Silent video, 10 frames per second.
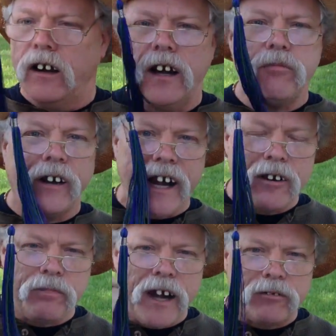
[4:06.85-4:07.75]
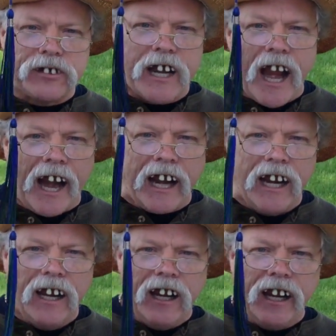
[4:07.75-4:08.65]
A brown paper sack
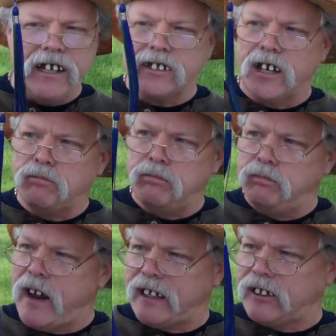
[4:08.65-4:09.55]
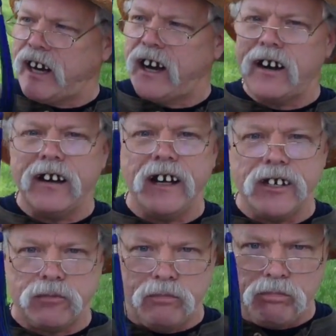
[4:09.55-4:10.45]
is that there
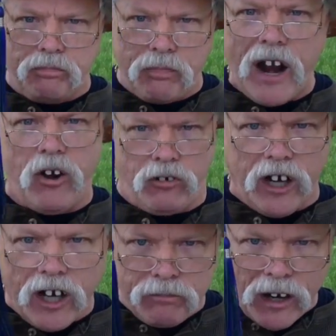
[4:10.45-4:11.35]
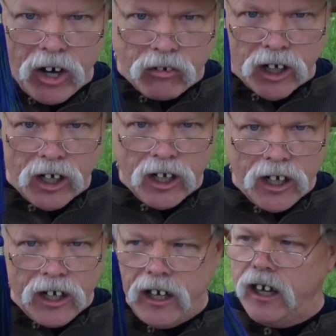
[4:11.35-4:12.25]
is poke, a poke.
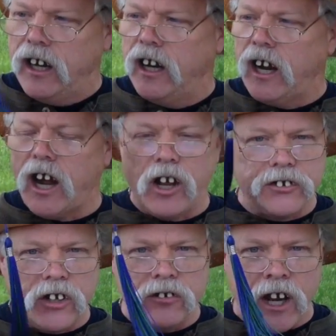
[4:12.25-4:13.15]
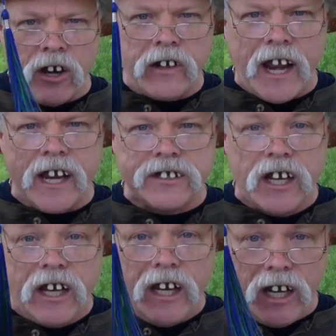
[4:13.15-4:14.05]
Also known as
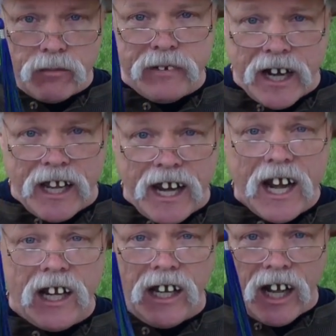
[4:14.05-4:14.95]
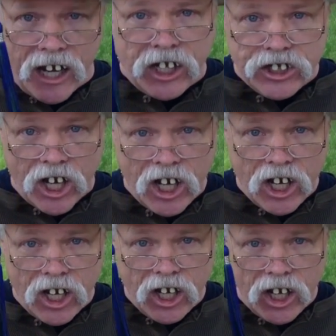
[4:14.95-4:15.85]
hillbilly luggage.
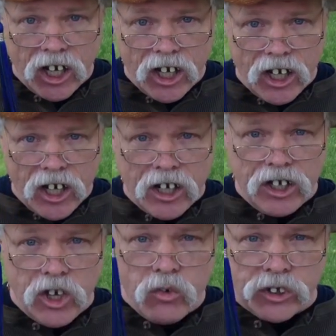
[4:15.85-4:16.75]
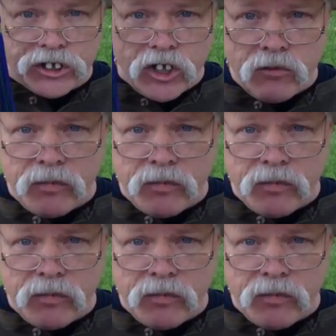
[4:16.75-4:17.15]
You will soon